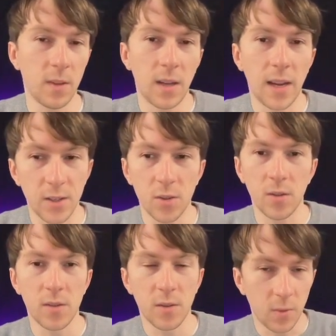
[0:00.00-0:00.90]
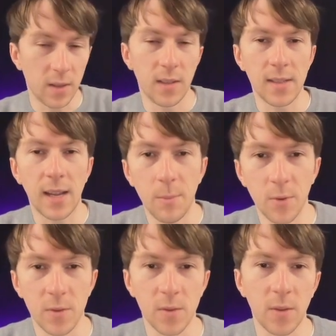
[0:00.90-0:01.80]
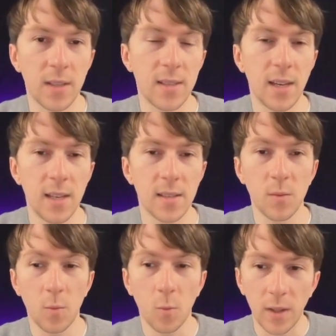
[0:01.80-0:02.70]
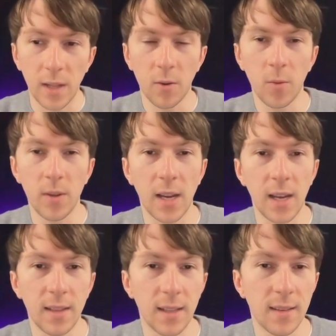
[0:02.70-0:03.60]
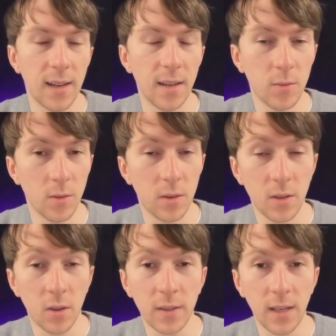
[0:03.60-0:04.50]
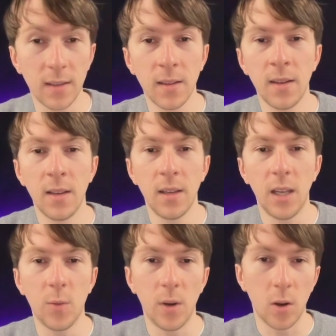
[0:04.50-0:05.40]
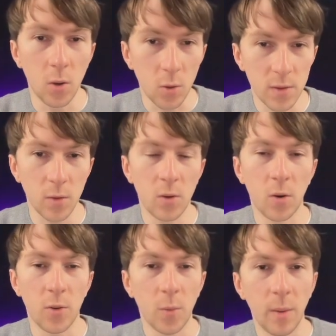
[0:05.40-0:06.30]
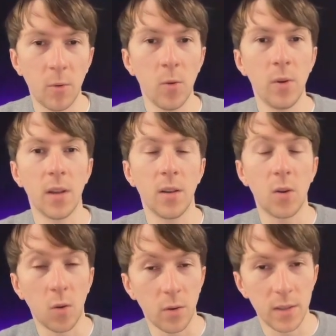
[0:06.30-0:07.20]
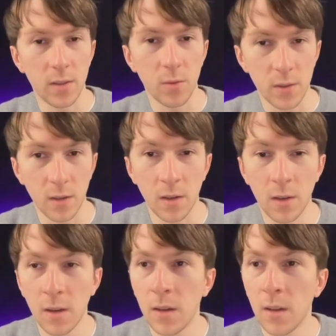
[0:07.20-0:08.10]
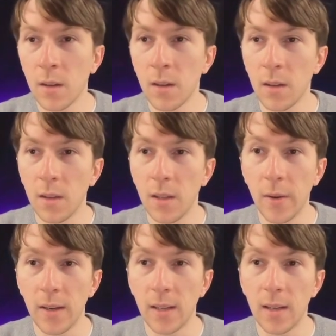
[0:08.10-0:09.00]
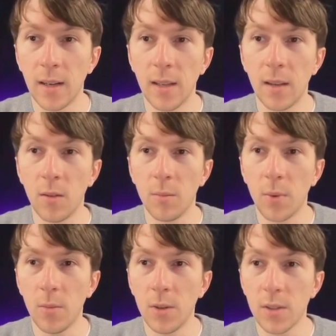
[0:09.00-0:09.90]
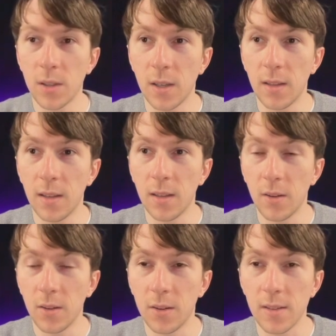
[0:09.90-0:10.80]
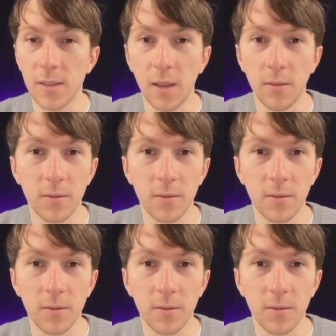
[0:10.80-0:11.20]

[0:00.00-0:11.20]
actions when this happens. So in this case, whenever we add that tag to the contact, it will also call the webhook and call this user. Now I can click here on publish and then on save.